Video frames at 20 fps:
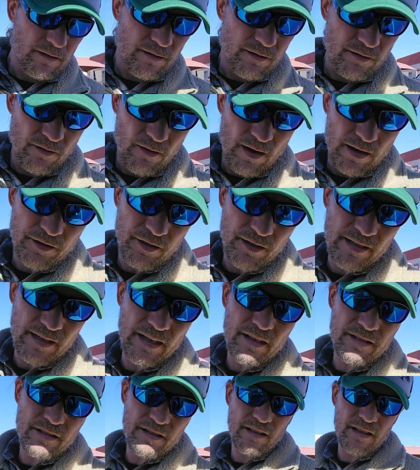So I should
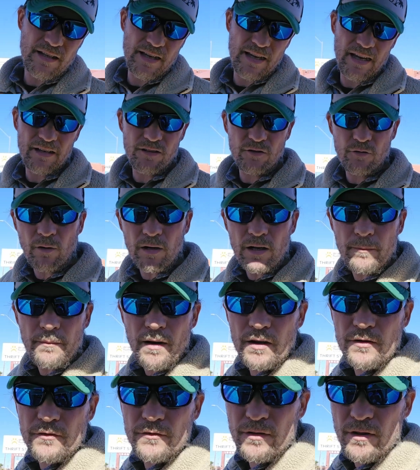easily get
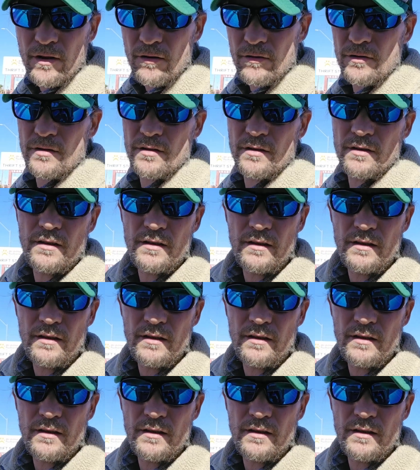$20 for those.